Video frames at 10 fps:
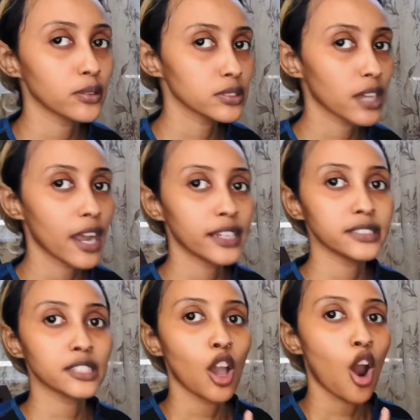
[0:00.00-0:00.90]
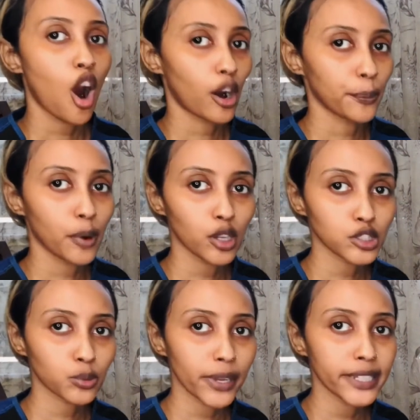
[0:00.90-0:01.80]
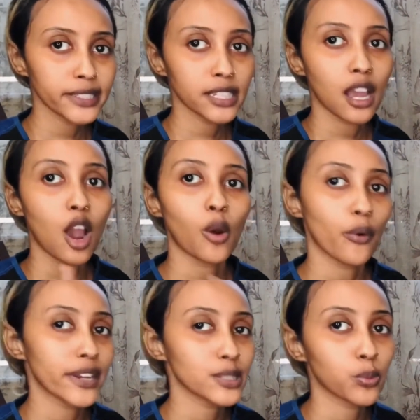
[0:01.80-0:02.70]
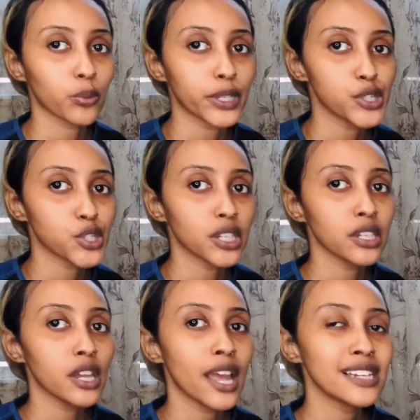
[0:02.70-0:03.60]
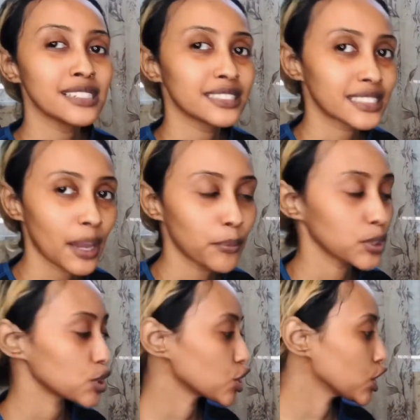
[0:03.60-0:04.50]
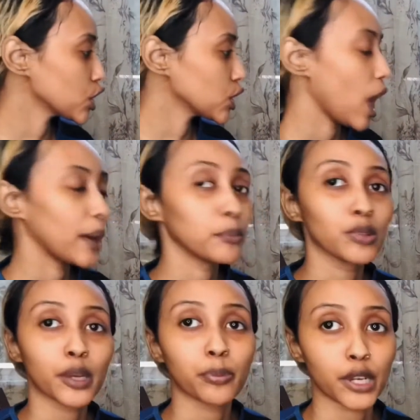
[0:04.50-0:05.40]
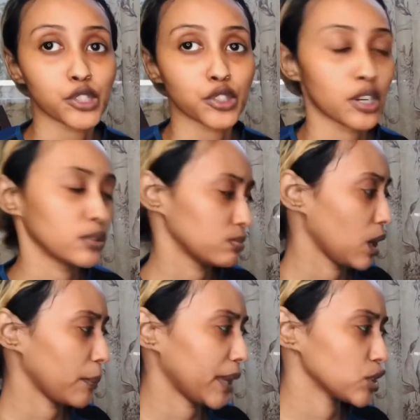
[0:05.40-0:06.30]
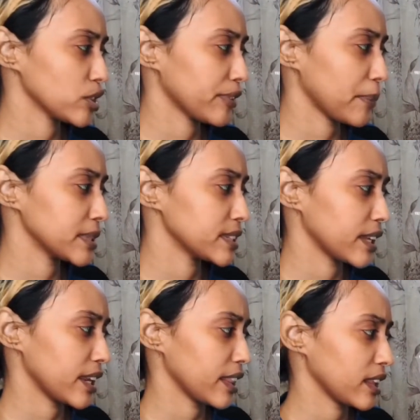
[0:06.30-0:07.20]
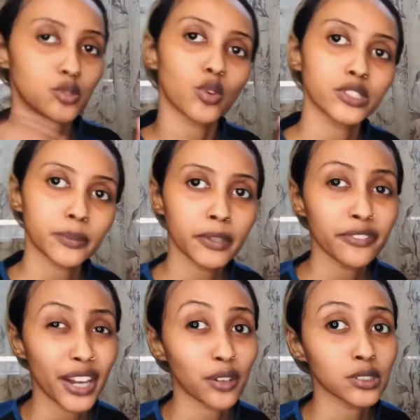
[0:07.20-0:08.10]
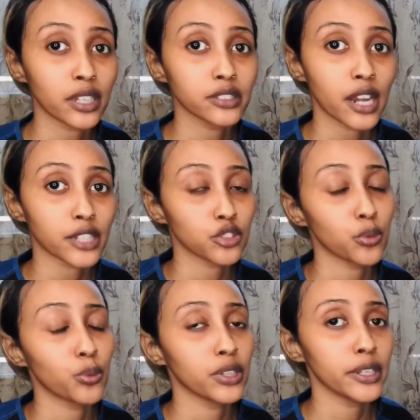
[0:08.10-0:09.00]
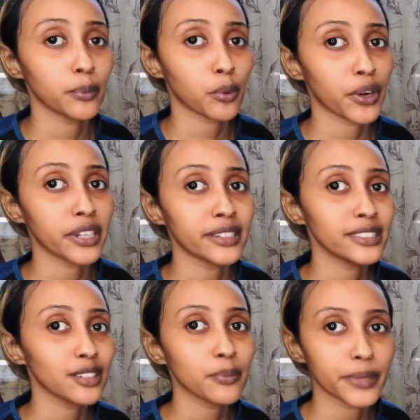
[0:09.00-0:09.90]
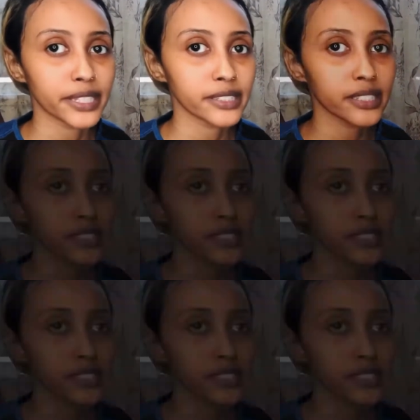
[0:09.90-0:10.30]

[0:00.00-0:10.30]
signs are pulse rate, respiration, temperature, and blood pressure. I'm not sure if I'm missing anything. So to me, vital signs are actually really important. These are basics,